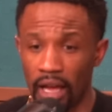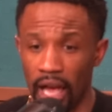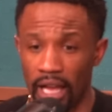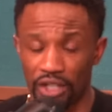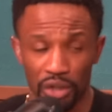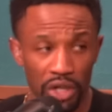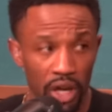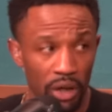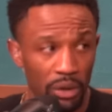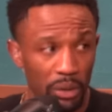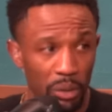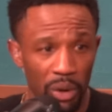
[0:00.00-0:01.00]
as you
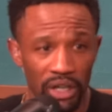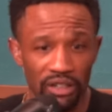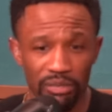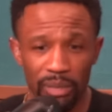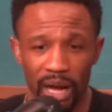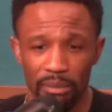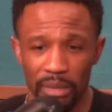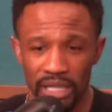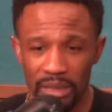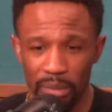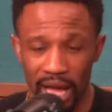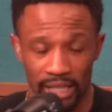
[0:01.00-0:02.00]
know, one of my many
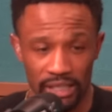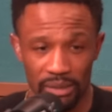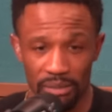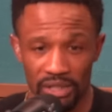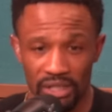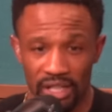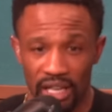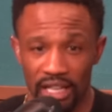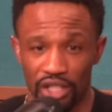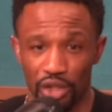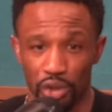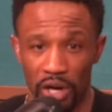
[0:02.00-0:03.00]
maxims
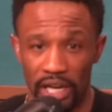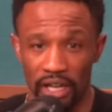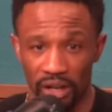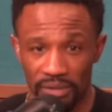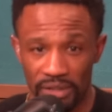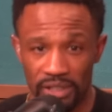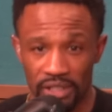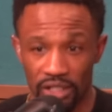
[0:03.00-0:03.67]
is trade offs.